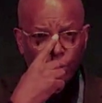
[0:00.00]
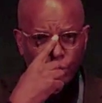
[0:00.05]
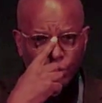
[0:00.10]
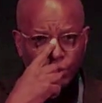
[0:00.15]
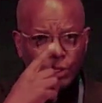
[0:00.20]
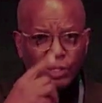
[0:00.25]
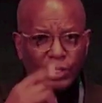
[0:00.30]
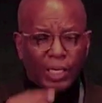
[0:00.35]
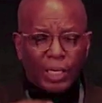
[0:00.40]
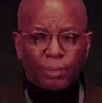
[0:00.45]

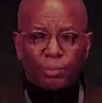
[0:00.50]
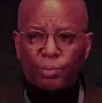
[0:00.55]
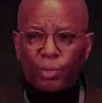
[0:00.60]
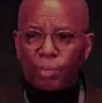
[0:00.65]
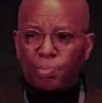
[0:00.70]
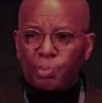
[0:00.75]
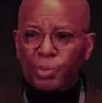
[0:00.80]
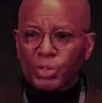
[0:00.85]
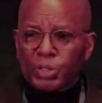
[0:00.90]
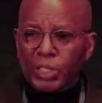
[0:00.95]
did not
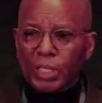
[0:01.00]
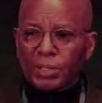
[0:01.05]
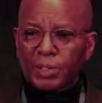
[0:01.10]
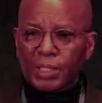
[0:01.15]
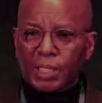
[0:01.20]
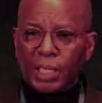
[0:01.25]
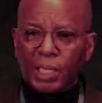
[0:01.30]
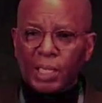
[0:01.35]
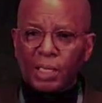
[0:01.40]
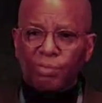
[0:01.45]
represent the
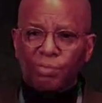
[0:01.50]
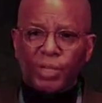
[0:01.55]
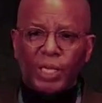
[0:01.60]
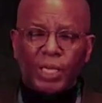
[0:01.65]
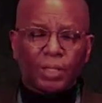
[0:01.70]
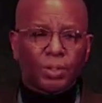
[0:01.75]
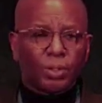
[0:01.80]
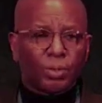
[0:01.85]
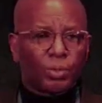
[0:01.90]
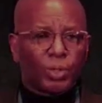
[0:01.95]
kind of
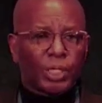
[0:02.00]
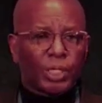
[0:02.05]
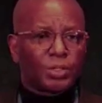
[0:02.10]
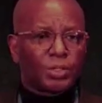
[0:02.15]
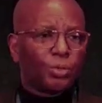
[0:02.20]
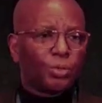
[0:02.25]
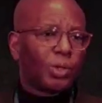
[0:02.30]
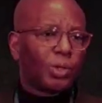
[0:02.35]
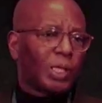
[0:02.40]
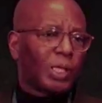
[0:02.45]
value that
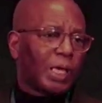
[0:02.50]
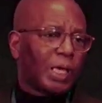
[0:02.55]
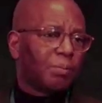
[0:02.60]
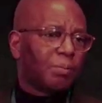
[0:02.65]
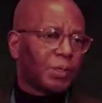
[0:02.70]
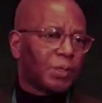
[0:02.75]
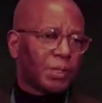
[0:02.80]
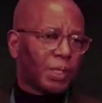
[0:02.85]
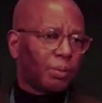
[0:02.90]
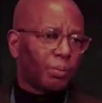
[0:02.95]
you claim
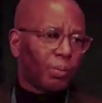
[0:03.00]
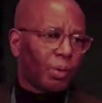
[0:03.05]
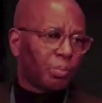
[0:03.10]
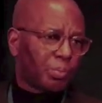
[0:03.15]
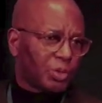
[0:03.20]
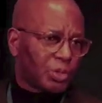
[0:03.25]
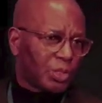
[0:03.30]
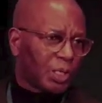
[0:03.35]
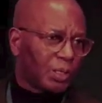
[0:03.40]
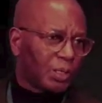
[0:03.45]
that they
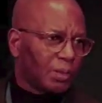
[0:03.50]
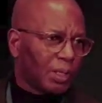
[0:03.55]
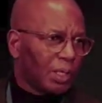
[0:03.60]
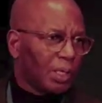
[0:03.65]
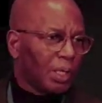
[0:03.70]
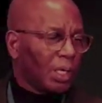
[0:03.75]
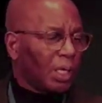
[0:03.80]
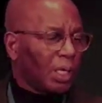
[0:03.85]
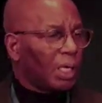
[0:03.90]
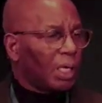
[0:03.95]
represented.
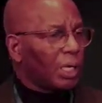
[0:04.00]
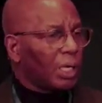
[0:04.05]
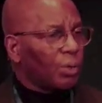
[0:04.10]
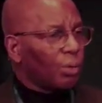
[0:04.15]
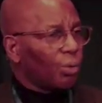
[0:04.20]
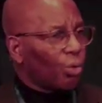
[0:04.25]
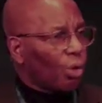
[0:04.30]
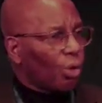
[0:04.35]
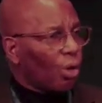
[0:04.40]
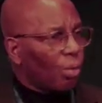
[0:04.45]
In a
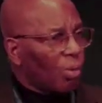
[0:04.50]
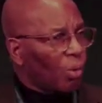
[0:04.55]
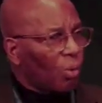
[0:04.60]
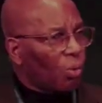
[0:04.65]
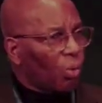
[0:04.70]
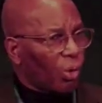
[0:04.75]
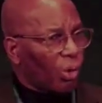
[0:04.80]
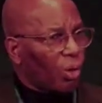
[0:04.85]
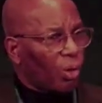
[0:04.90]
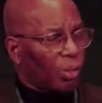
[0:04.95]
normal
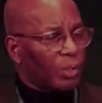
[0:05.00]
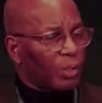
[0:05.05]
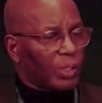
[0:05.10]
world,